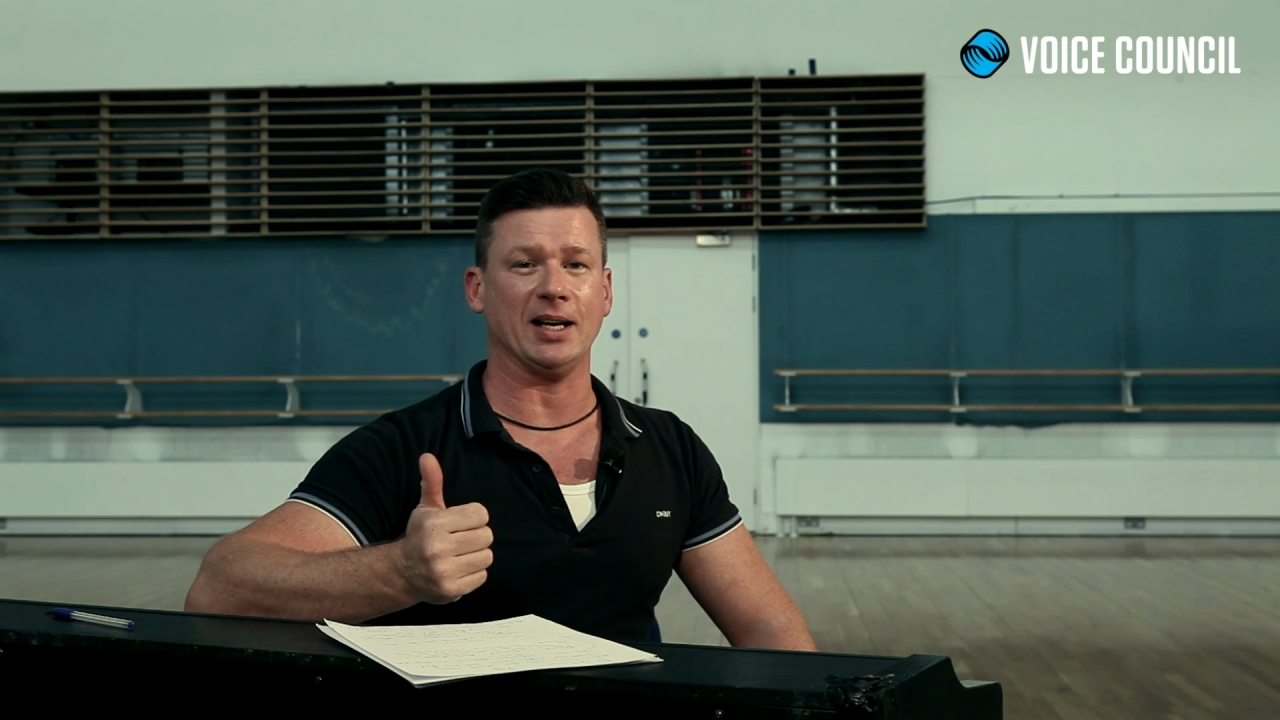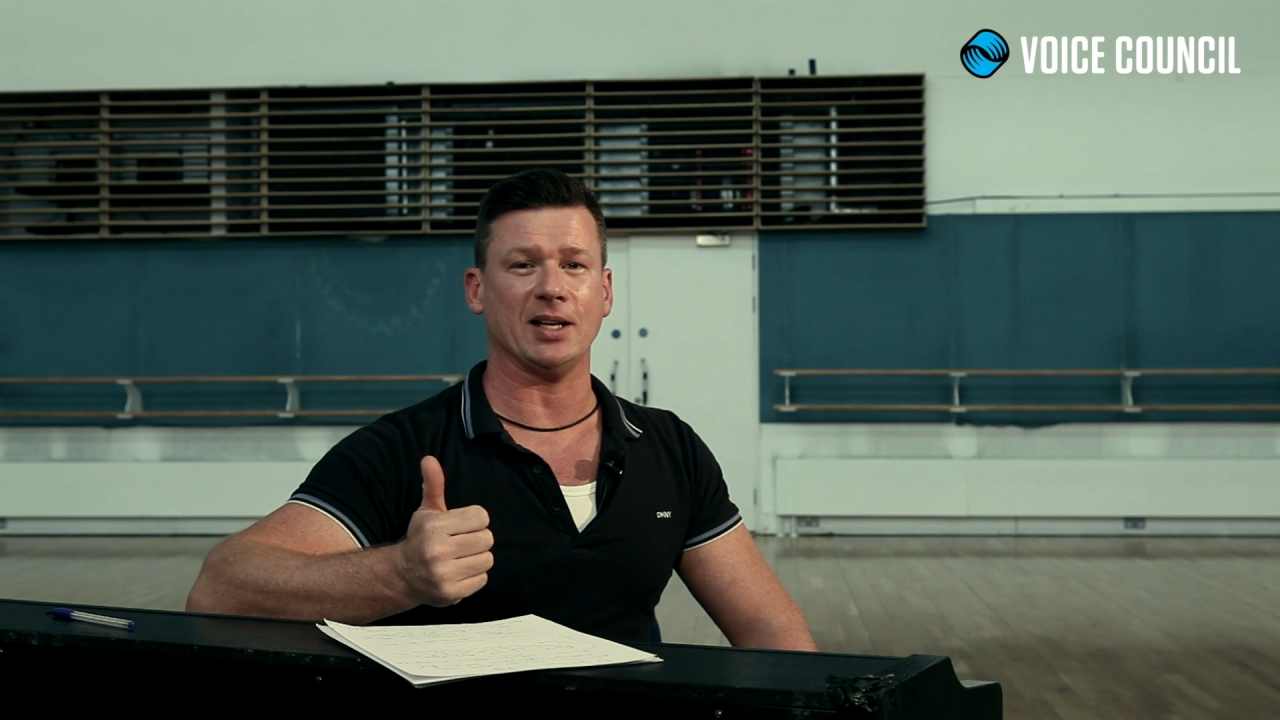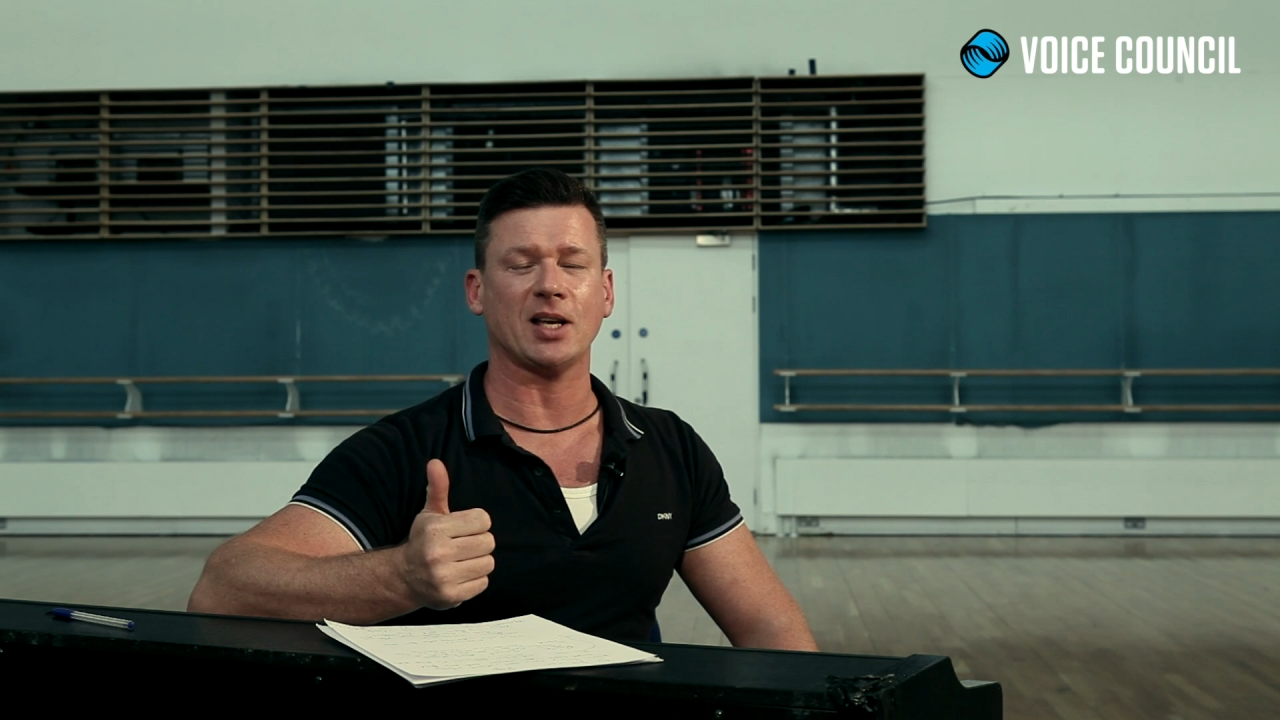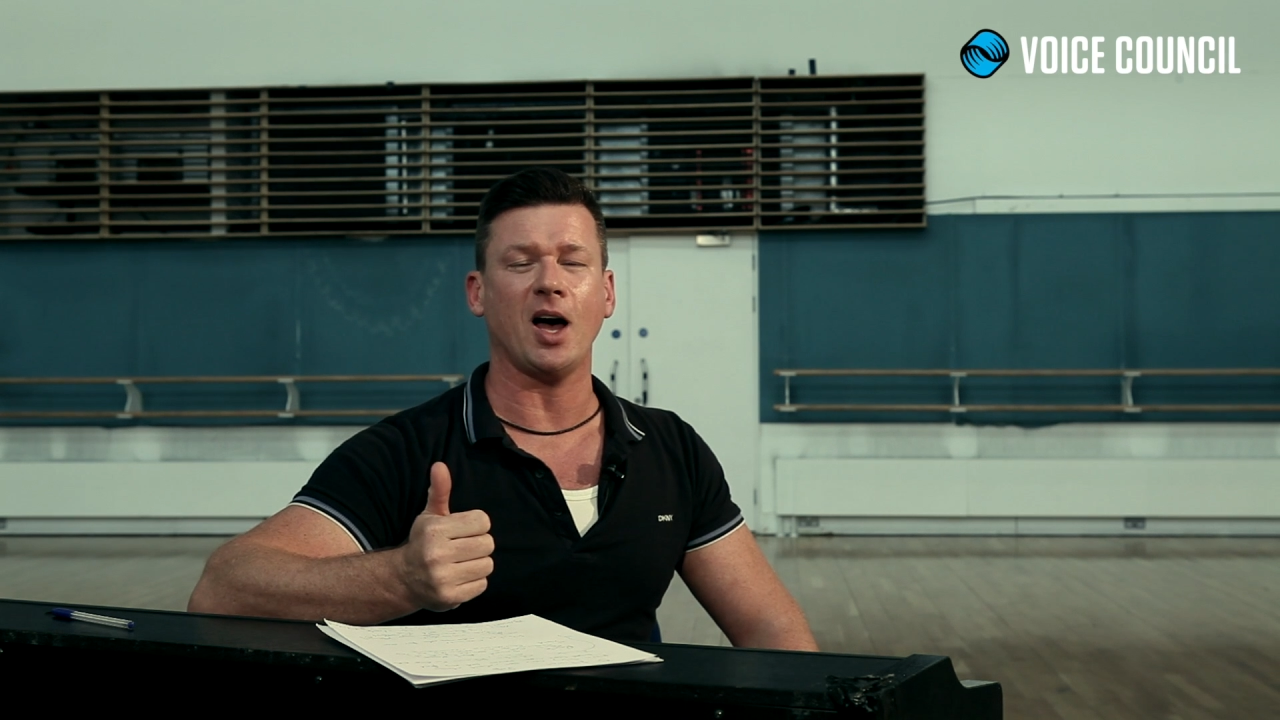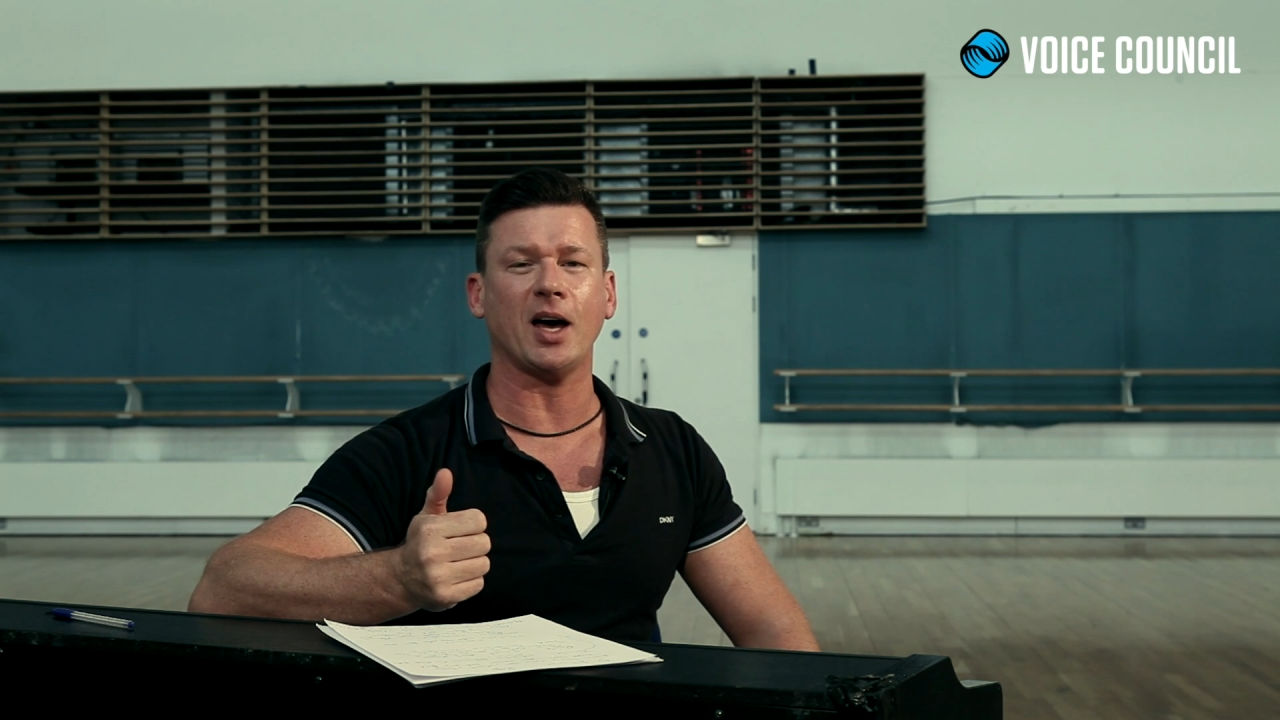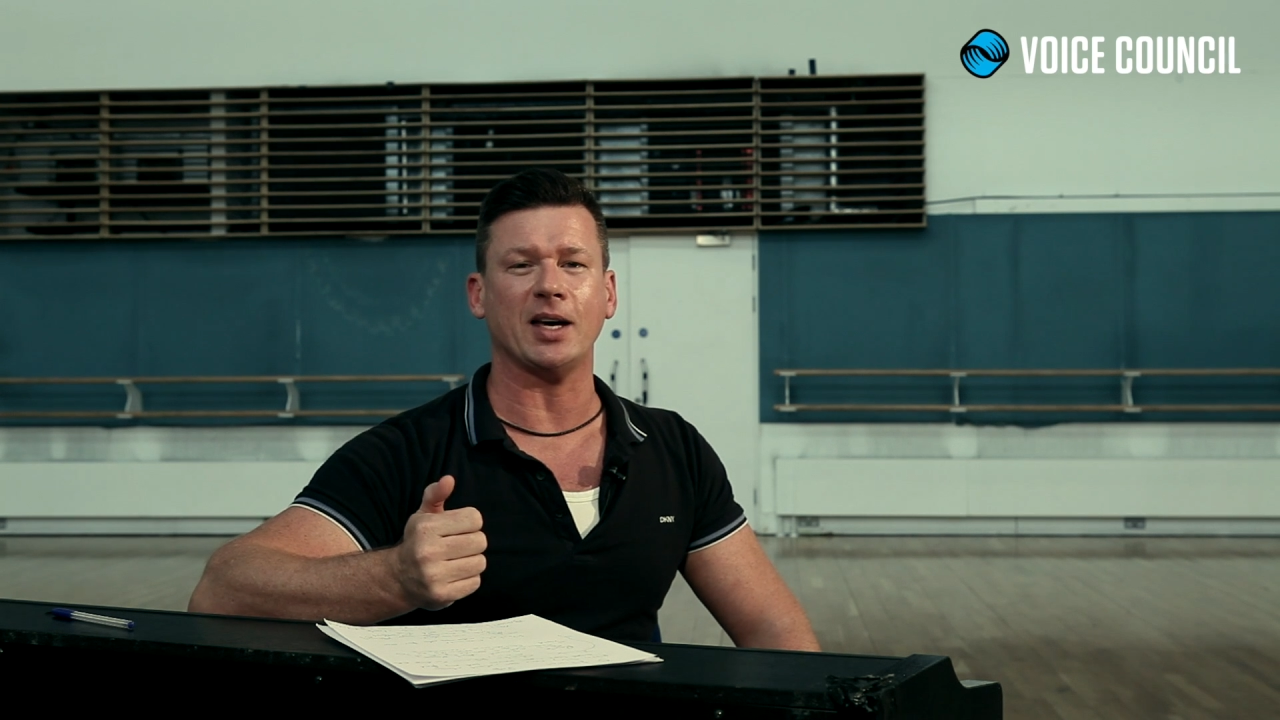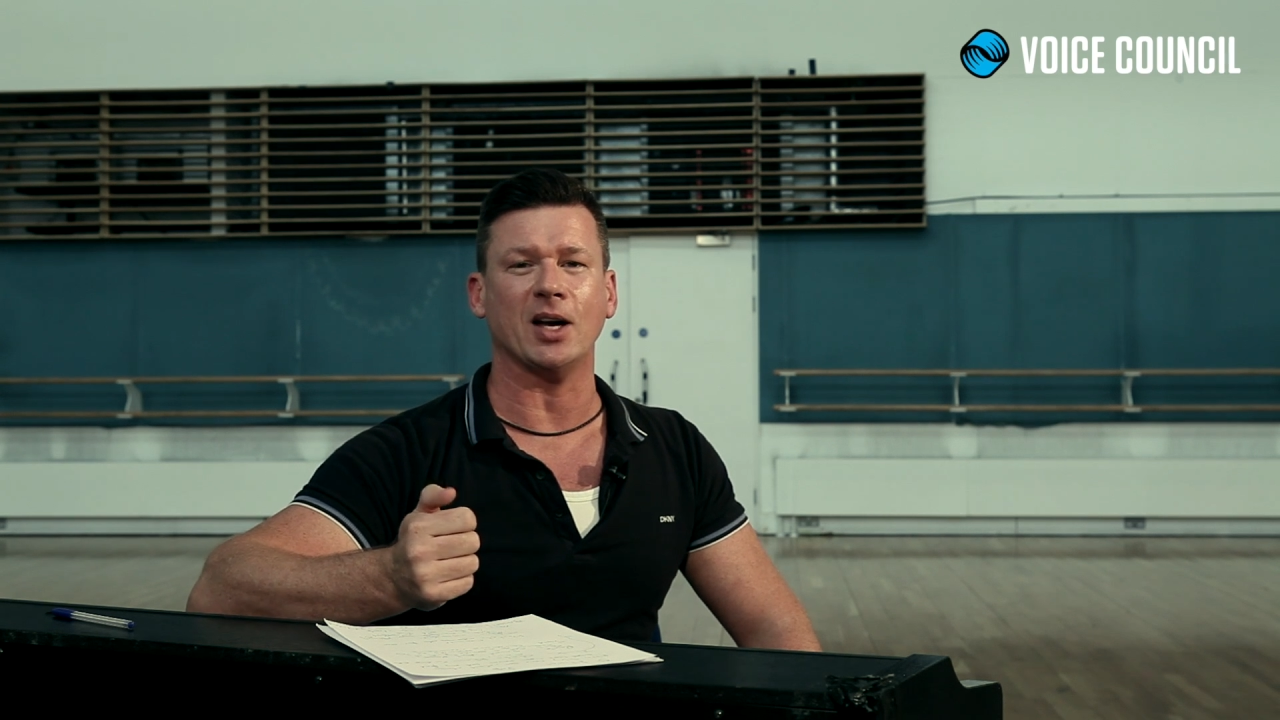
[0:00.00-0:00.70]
his higher